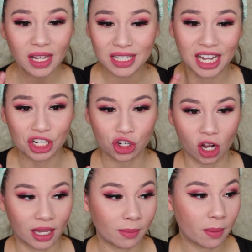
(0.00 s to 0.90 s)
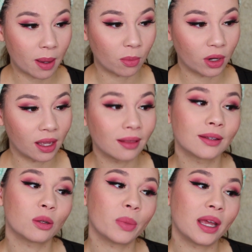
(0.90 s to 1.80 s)
It's kind of jogging my memory a
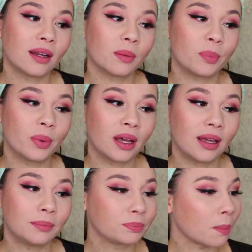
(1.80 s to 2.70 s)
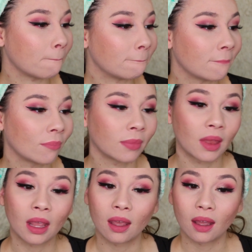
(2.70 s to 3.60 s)
little bit, but
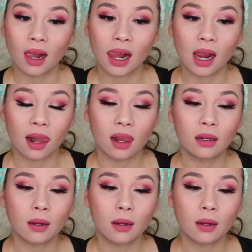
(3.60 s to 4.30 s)
a